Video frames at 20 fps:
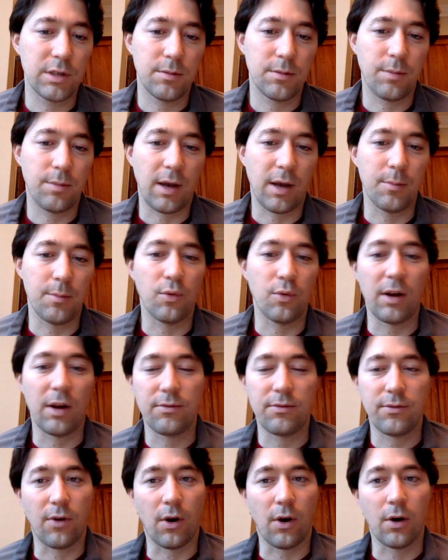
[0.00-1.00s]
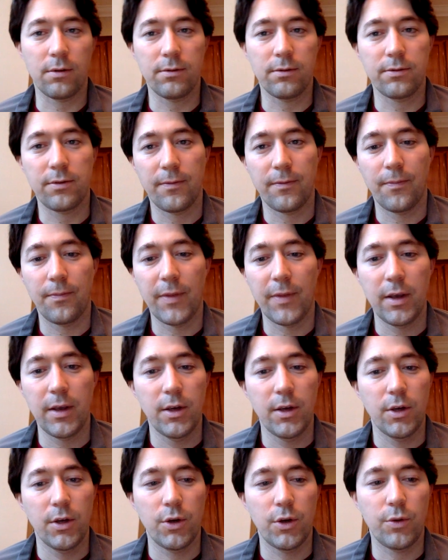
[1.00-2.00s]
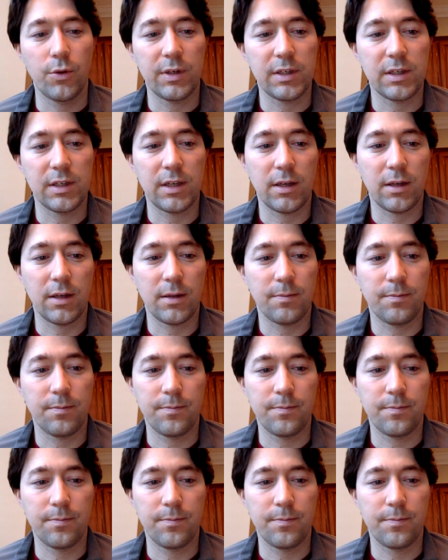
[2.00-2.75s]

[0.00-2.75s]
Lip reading: by Brett Favre, who was a